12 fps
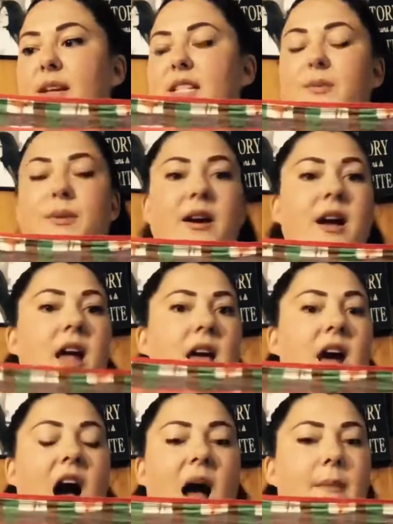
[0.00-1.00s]
I swear,
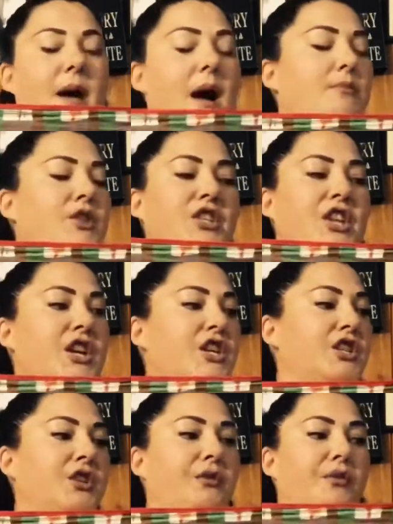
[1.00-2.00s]
I'm, I'm just going to
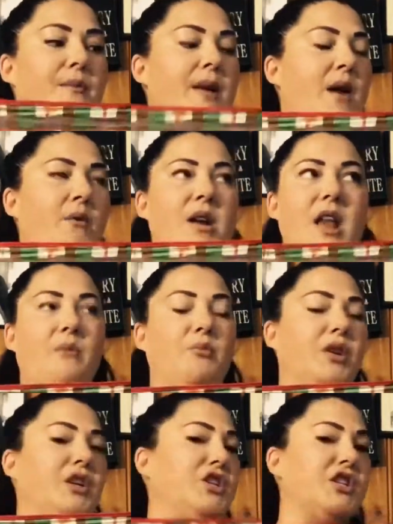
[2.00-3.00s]
do from now on, I'm
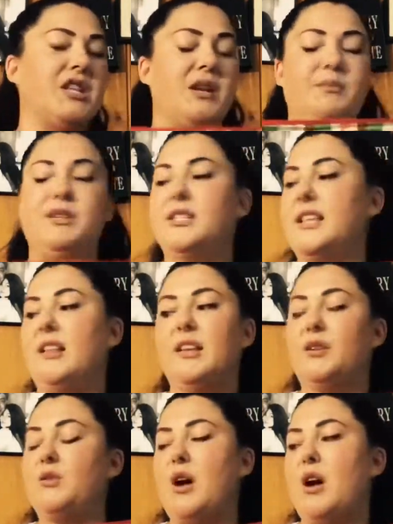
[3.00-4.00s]
really just going to be selling,